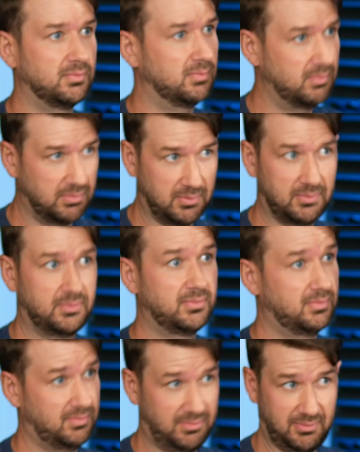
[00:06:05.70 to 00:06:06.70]
Well, and that's
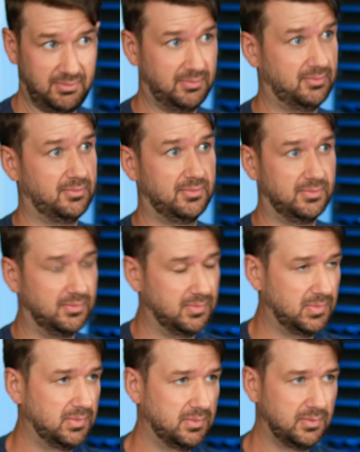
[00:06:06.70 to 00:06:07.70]
a great thing to be able to do
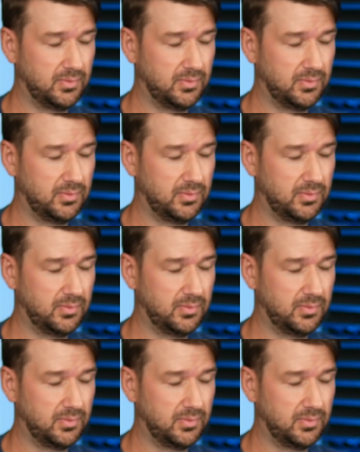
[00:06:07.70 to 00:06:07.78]
once